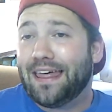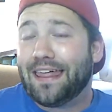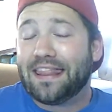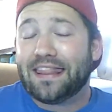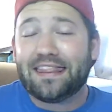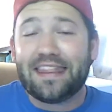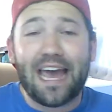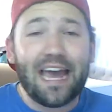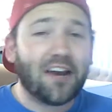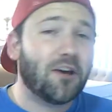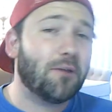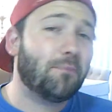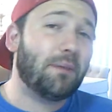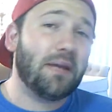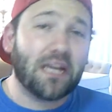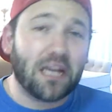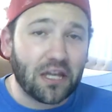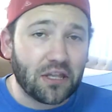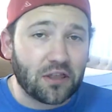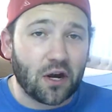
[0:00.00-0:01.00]
that could
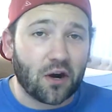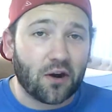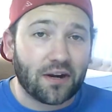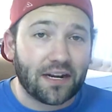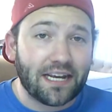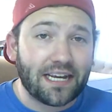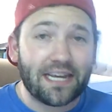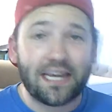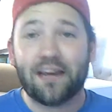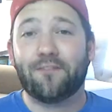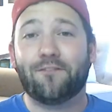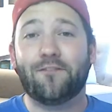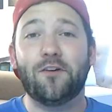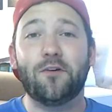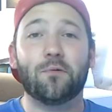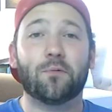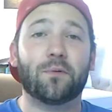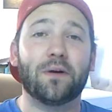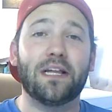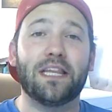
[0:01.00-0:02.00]
be cathartic if
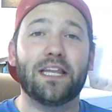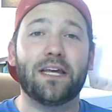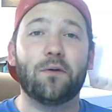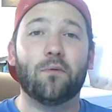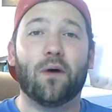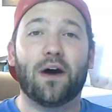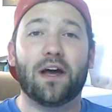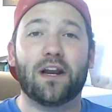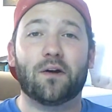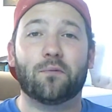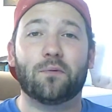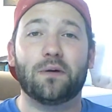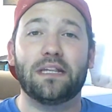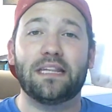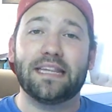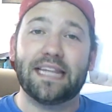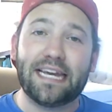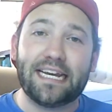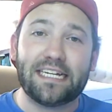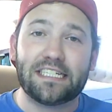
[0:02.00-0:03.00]
you really want to
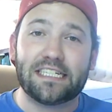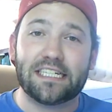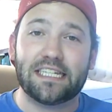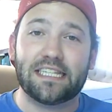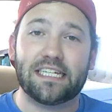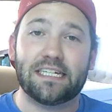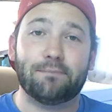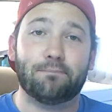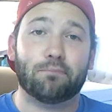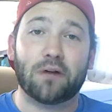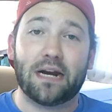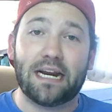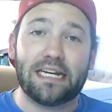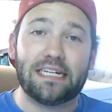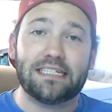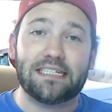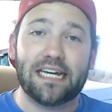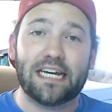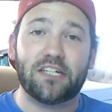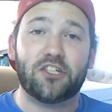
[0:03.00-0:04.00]
relate to the
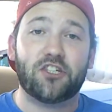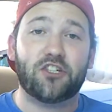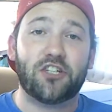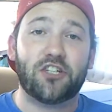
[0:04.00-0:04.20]
brain-dead